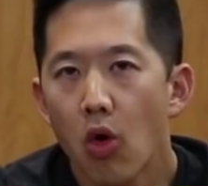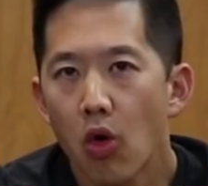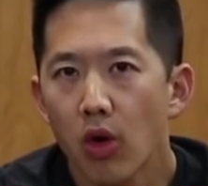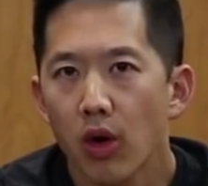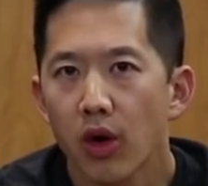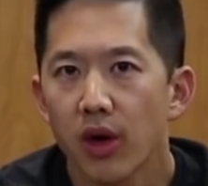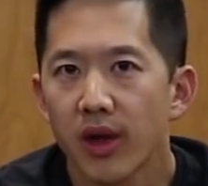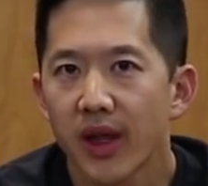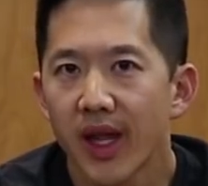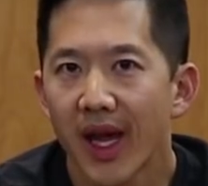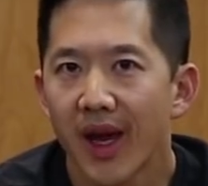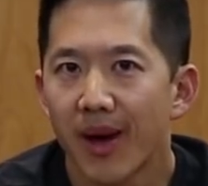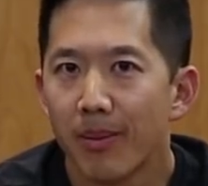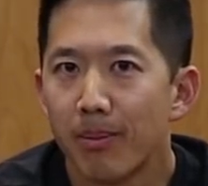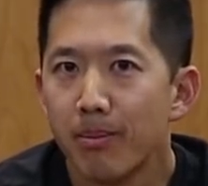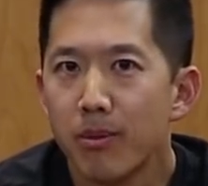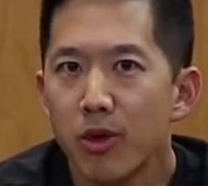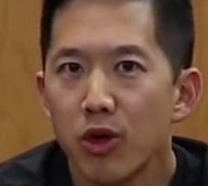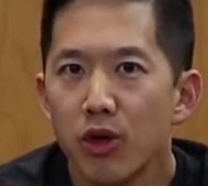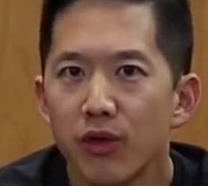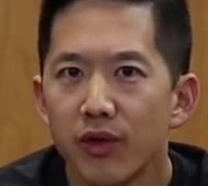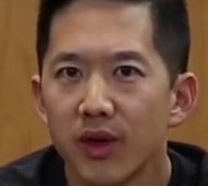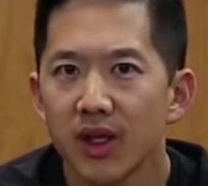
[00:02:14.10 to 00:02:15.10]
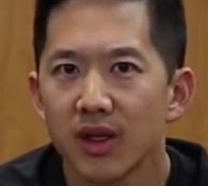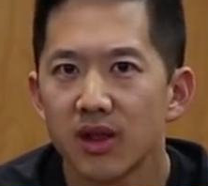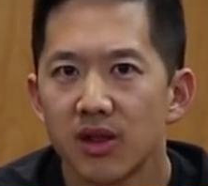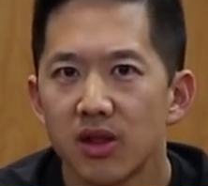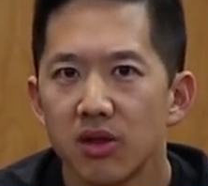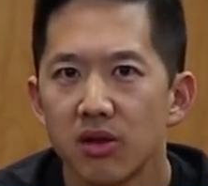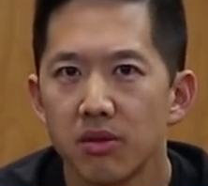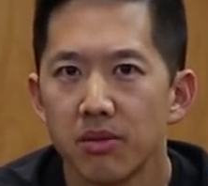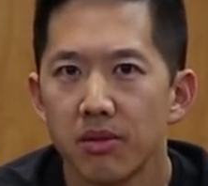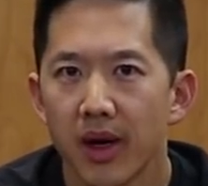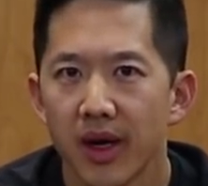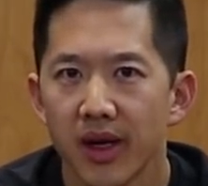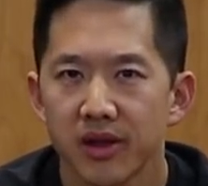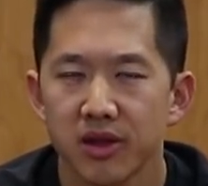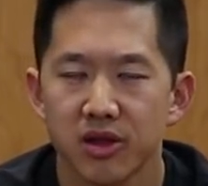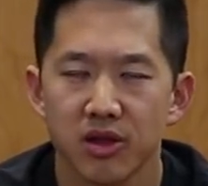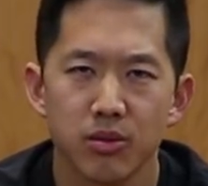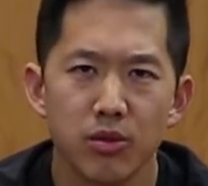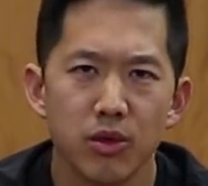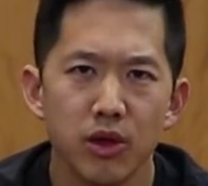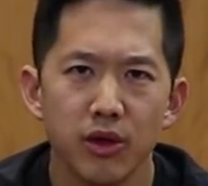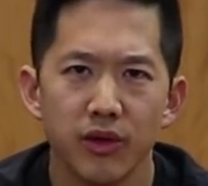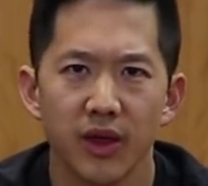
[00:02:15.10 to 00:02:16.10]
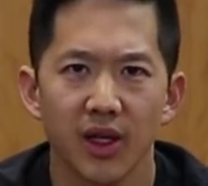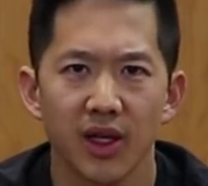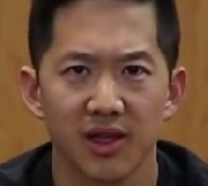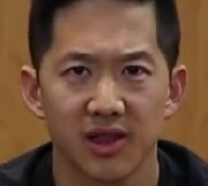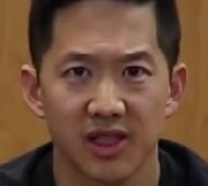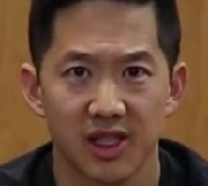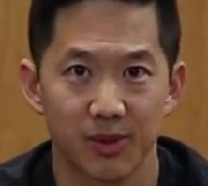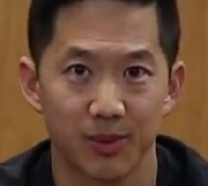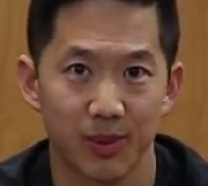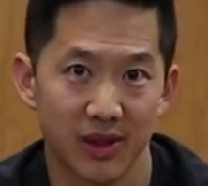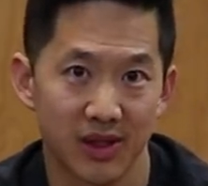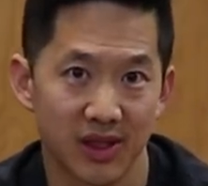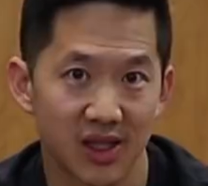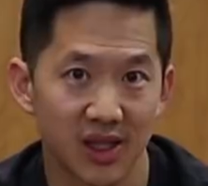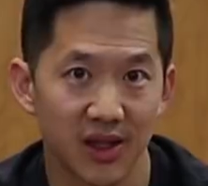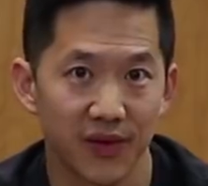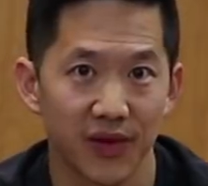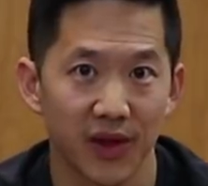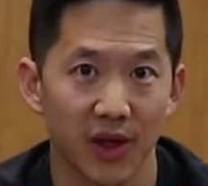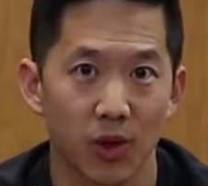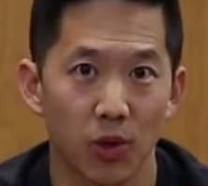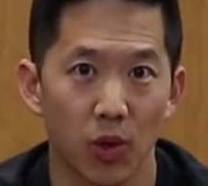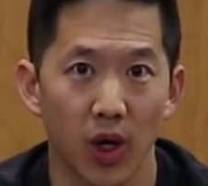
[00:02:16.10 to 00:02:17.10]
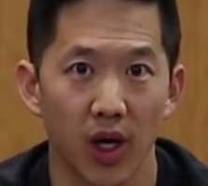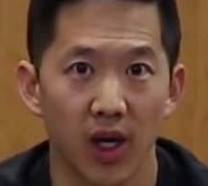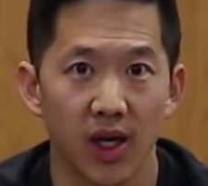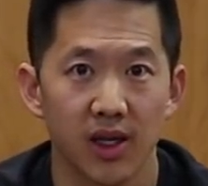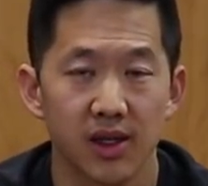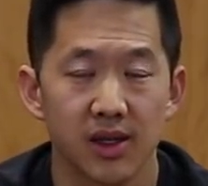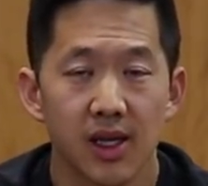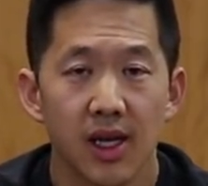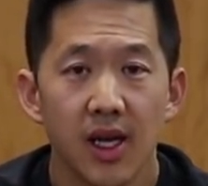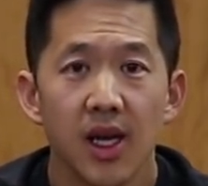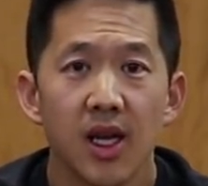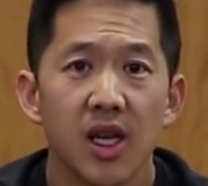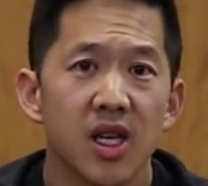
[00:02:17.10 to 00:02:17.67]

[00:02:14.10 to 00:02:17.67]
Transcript: or that moving too much or moving in specific ways